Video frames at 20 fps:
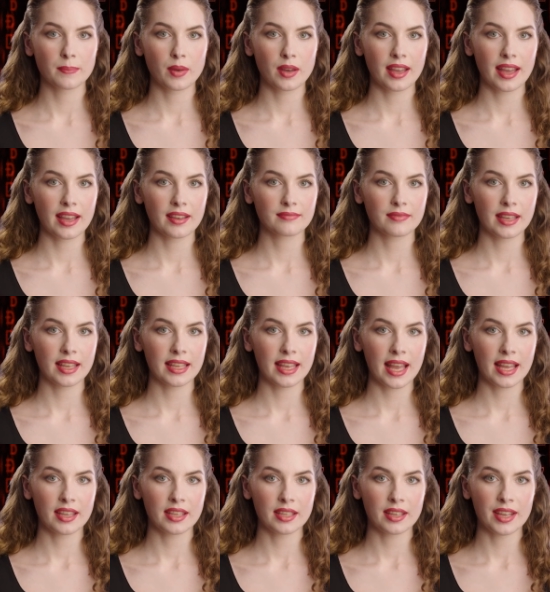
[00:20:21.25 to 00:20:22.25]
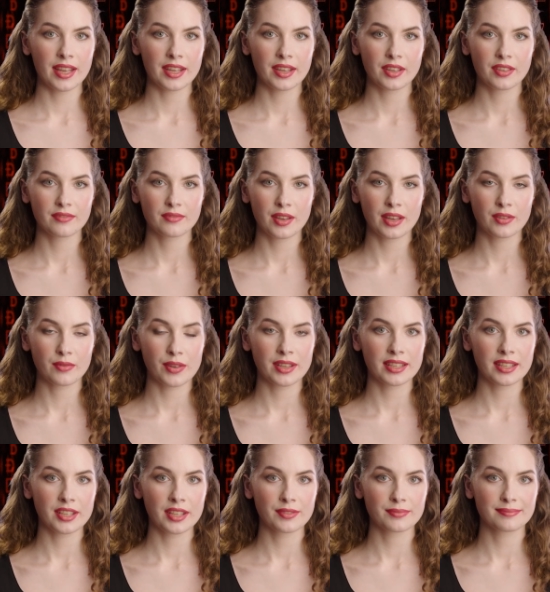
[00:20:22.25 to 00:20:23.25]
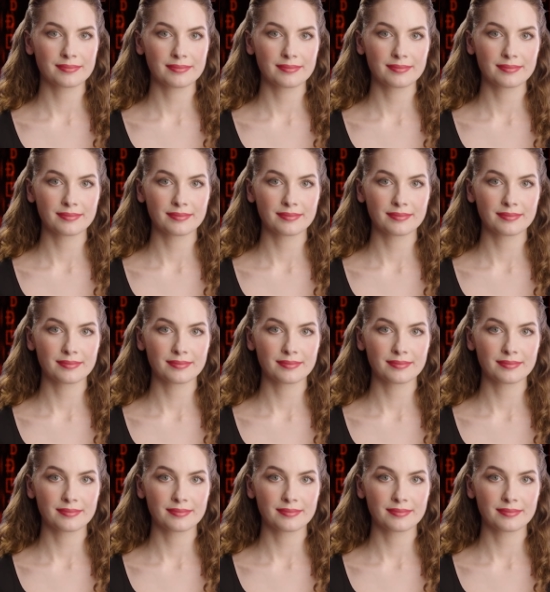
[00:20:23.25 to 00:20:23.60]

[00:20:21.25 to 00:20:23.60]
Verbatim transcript: or even election interference.